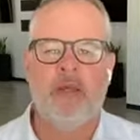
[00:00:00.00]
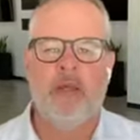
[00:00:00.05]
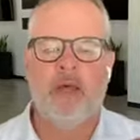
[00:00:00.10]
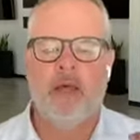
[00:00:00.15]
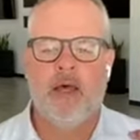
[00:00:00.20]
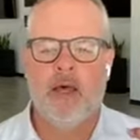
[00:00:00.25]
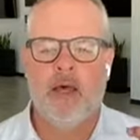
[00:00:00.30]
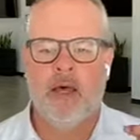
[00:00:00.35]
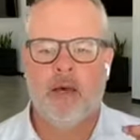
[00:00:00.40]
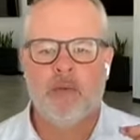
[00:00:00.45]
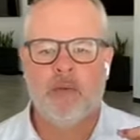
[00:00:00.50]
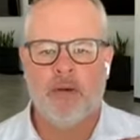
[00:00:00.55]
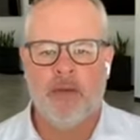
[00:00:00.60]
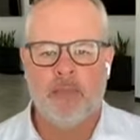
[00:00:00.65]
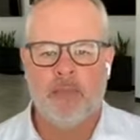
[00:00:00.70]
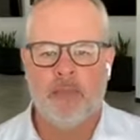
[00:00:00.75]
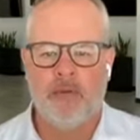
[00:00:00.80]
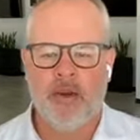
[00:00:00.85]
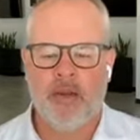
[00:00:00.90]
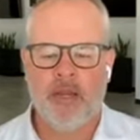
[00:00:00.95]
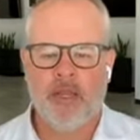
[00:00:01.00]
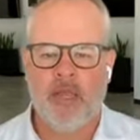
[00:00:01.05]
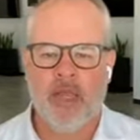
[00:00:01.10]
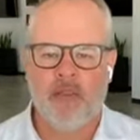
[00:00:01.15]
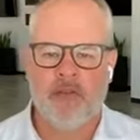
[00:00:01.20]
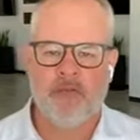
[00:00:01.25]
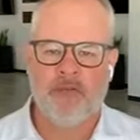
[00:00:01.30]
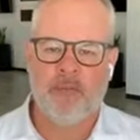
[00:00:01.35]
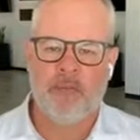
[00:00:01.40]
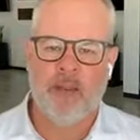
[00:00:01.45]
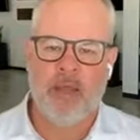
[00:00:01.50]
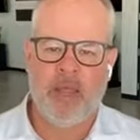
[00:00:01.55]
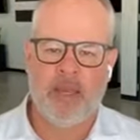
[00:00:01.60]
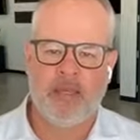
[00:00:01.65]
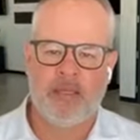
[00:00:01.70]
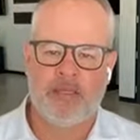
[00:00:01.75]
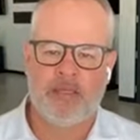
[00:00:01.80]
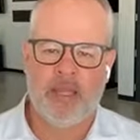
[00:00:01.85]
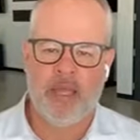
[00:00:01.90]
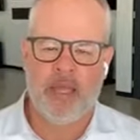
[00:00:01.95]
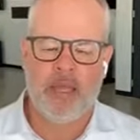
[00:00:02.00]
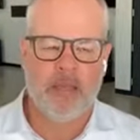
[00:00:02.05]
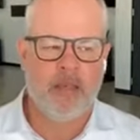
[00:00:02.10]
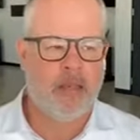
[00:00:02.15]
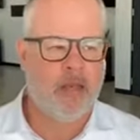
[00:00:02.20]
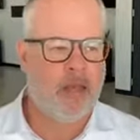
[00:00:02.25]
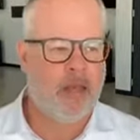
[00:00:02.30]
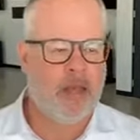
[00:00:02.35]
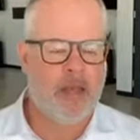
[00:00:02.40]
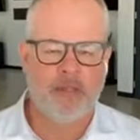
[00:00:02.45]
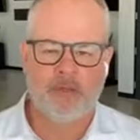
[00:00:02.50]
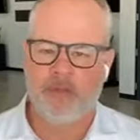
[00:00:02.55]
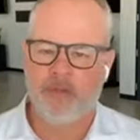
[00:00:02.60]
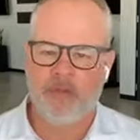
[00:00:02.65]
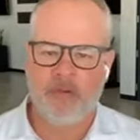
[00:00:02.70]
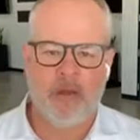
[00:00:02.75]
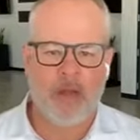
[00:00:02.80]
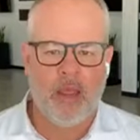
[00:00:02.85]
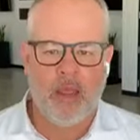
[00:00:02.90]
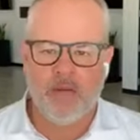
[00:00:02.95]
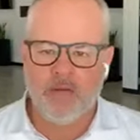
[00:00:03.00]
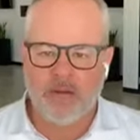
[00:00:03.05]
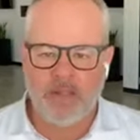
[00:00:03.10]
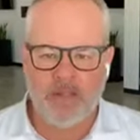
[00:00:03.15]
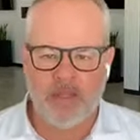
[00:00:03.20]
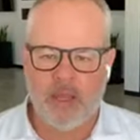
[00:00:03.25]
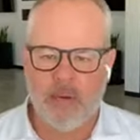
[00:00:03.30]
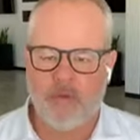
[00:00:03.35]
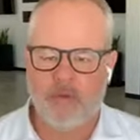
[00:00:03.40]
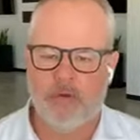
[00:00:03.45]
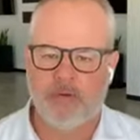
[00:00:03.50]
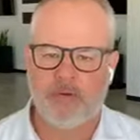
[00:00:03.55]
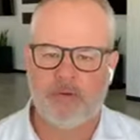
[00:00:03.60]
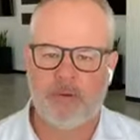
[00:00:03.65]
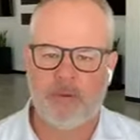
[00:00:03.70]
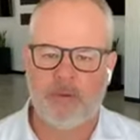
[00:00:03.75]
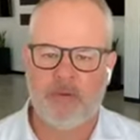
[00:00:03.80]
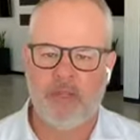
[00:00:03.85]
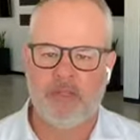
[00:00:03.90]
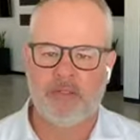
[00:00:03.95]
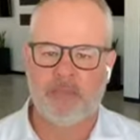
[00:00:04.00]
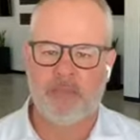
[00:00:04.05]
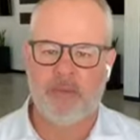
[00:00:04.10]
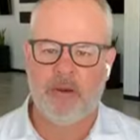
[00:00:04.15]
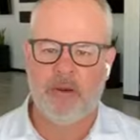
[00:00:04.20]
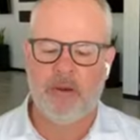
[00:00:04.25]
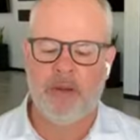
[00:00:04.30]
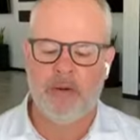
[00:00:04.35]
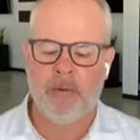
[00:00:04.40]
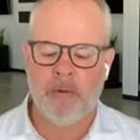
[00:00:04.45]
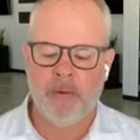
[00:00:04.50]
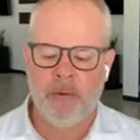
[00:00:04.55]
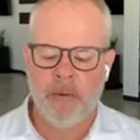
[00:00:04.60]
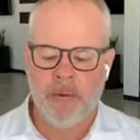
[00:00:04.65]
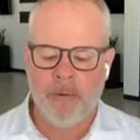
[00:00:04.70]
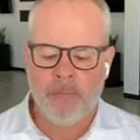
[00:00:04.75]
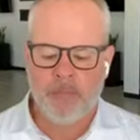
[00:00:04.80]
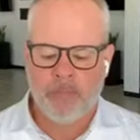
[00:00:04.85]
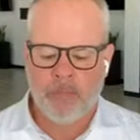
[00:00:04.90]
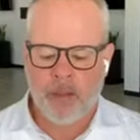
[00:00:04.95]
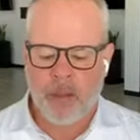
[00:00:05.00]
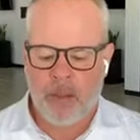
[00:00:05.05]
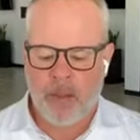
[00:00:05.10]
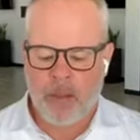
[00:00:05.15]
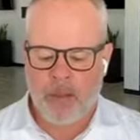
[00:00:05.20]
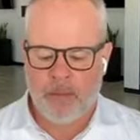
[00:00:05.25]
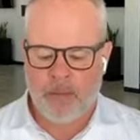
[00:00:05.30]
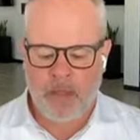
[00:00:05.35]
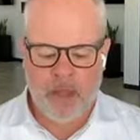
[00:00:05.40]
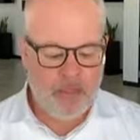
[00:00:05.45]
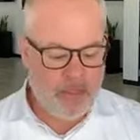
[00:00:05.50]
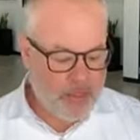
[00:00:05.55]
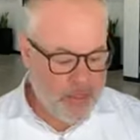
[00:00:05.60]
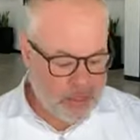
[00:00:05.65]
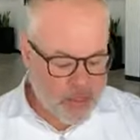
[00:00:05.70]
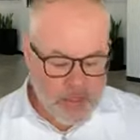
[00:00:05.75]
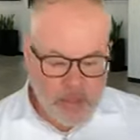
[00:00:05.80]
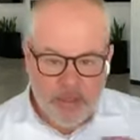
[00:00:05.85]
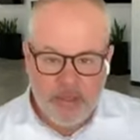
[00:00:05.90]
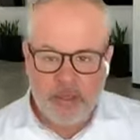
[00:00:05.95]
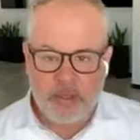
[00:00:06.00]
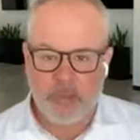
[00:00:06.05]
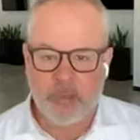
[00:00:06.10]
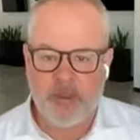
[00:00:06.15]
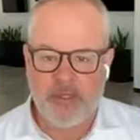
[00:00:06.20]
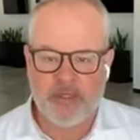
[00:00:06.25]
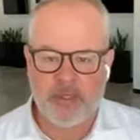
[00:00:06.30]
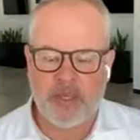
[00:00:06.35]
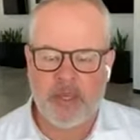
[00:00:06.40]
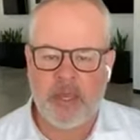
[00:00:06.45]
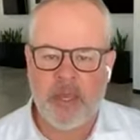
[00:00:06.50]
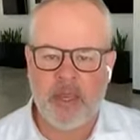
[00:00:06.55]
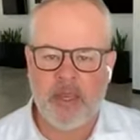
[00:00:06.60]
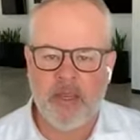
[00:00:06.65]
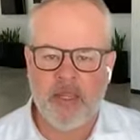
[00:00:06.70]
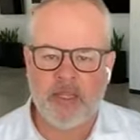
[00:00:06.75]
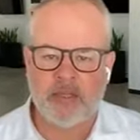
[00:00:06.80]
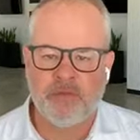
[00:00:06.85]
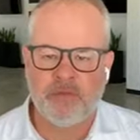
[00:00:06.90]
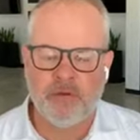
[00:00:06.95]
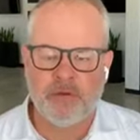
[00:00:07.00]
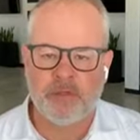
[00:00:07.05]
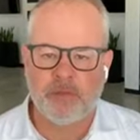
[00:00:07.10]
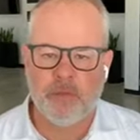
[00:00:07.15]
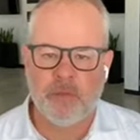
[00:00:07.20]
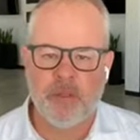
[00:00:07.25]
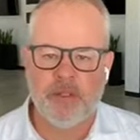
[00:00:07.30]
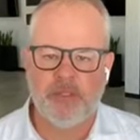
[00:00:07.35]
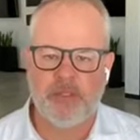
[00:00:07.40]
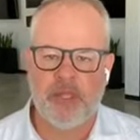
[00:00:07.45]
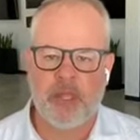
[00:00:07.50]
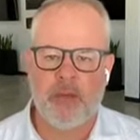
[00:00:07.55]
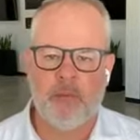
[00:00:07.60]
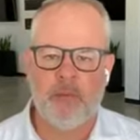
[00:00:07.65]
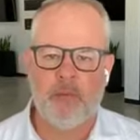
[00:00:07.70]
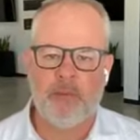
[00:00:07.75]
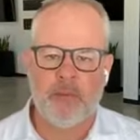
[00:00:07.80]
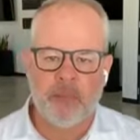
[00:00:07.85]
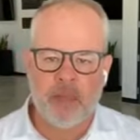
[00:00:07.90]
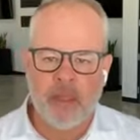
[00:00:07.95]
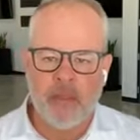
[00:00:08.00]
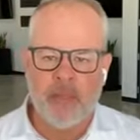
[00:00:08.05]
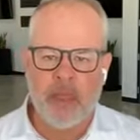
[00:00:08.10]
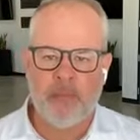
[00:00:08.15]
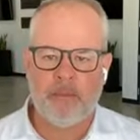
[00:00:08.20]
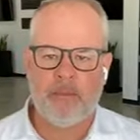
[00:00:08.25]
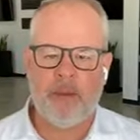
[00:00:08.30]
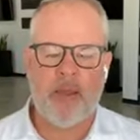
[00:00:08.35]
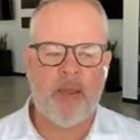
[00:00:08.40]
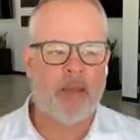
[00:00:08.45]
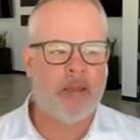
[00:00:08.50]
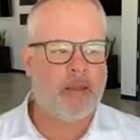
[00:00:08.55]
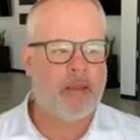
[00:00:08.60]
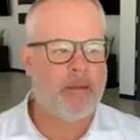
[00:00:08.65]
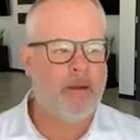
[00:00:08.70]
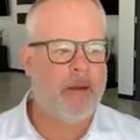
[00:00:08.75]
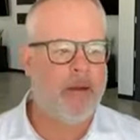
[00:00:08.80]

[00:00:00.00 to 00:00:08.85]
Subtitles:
We're going to pray together from 9 to 10, as we do every time during 21 days of prayer. And then this Wednesday night is First Wednesday. We're bringing that back.